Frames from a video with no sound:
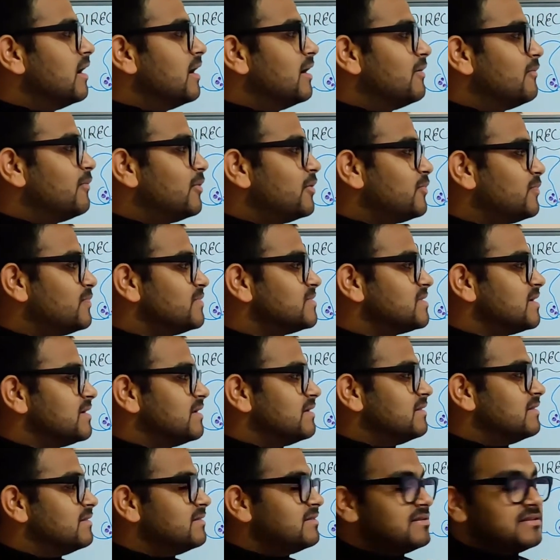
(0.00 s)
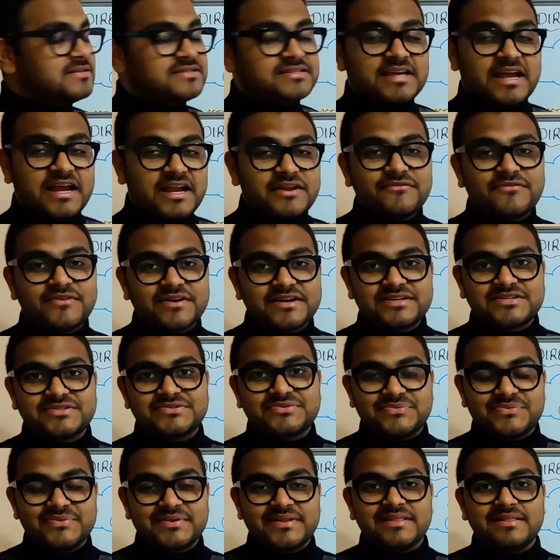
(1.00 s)
what we say, the side
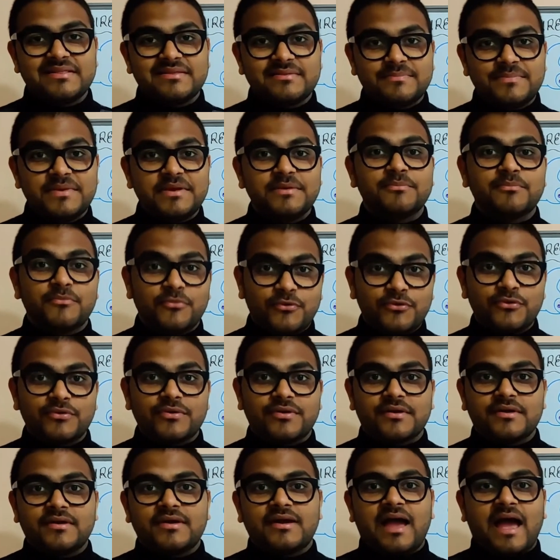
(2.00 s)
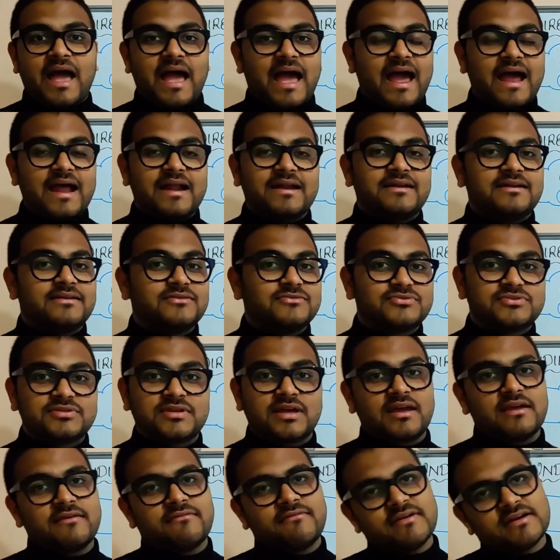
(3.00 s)
effects will be more, and
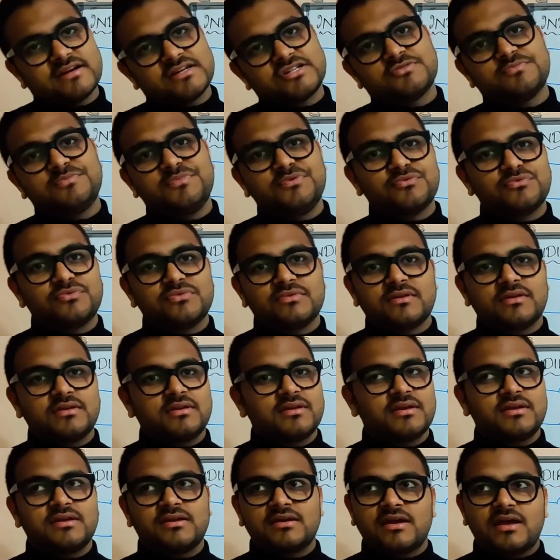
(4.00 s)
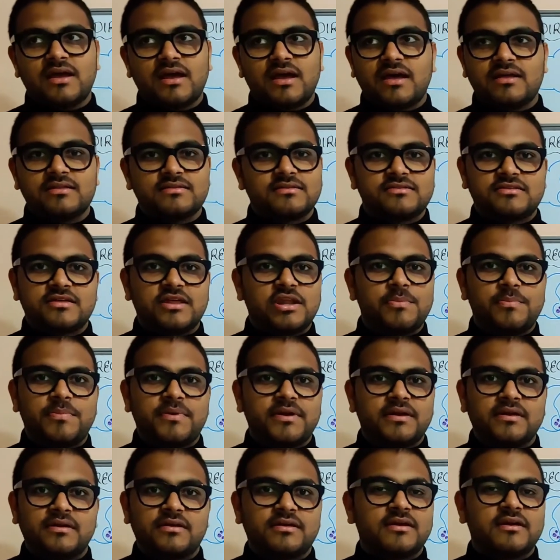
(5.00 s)
uska effects bhi utna nahi hai. The
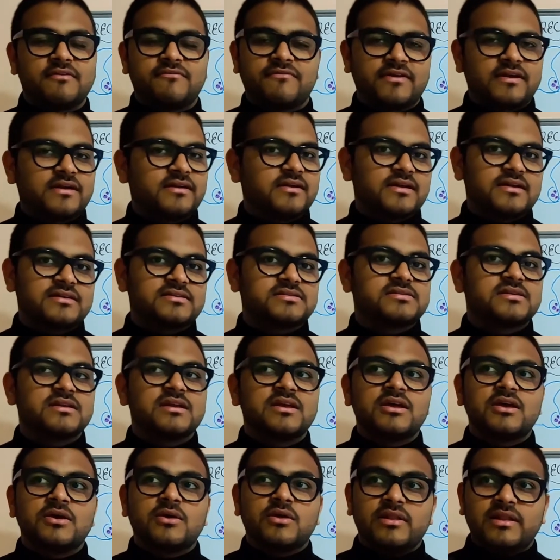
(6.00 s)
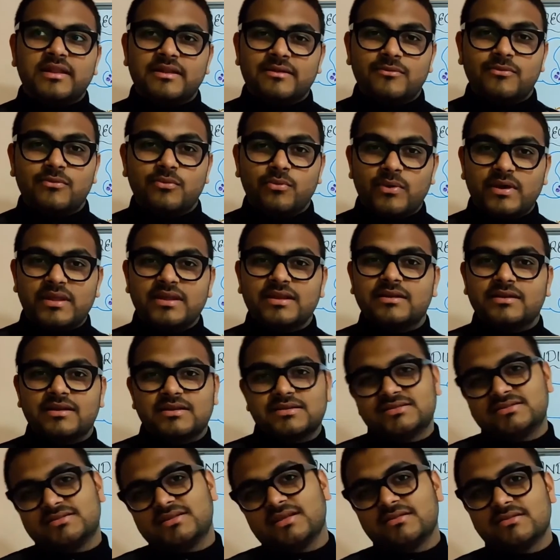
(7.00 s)
therapeutic effect is very
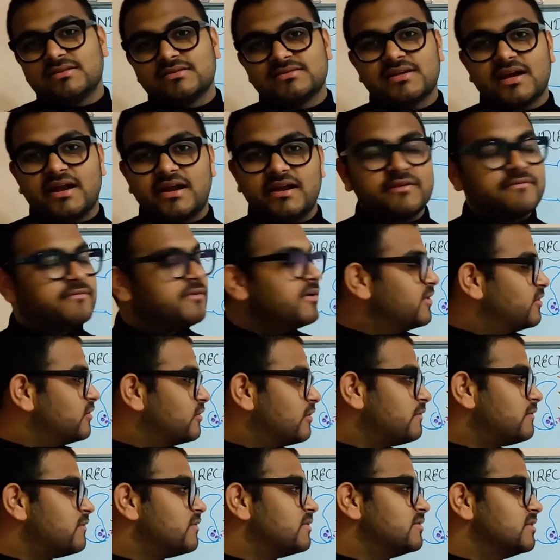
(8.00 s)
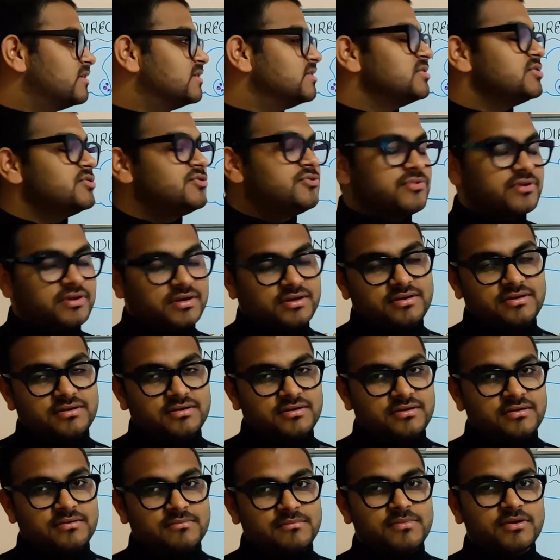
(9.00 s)
less than the side effect of this
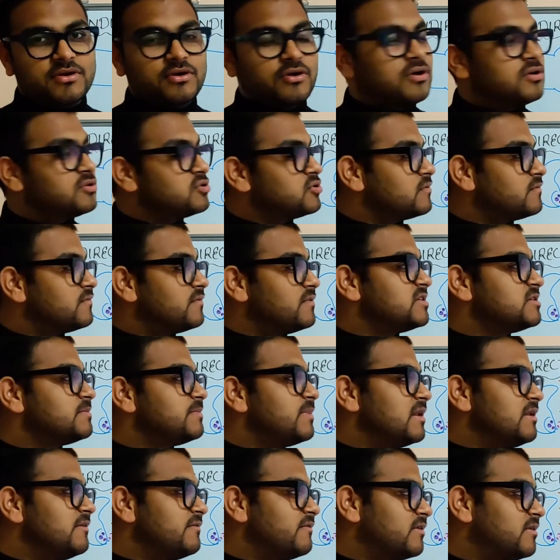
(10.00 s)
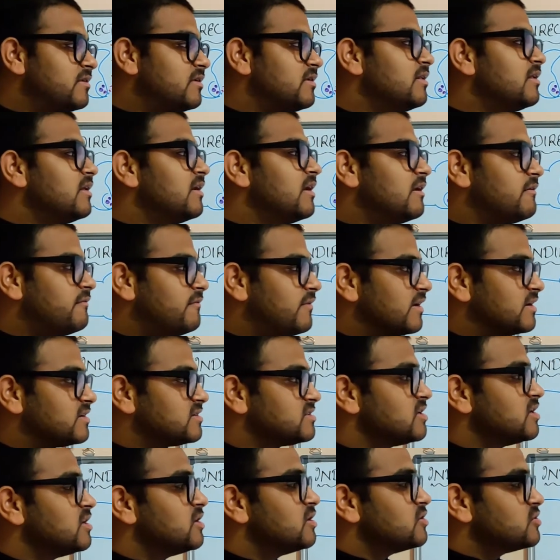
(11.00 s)
drug because of its peripheral
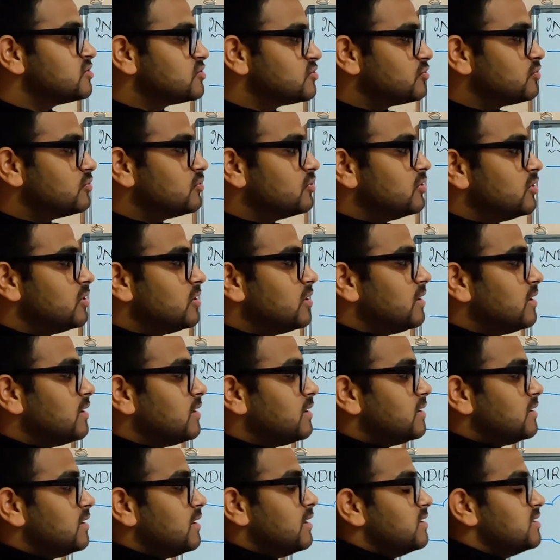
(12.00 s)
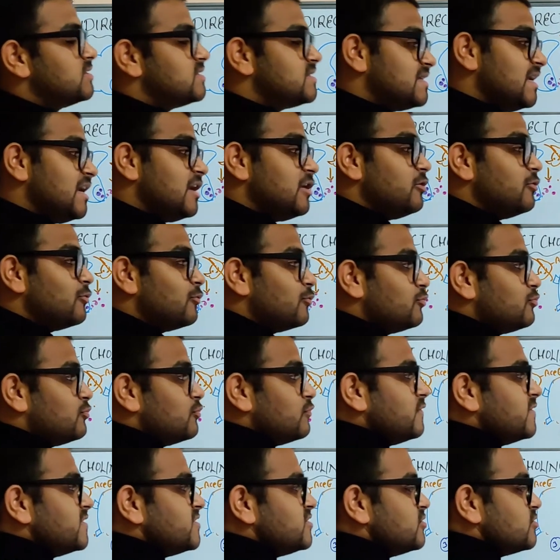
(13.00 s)
effects. So say no
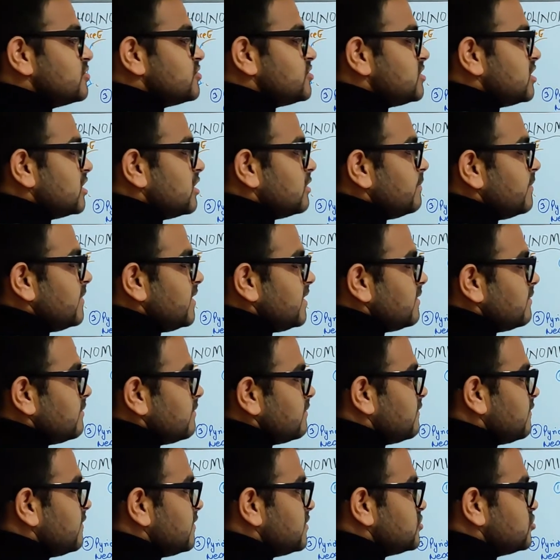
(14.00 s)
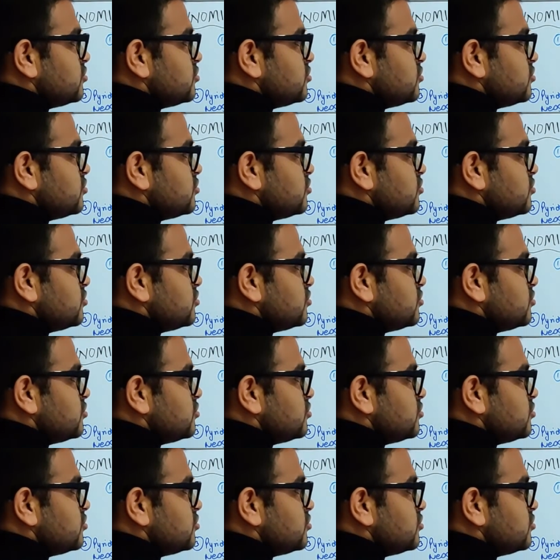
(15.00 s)
to physiostigmine,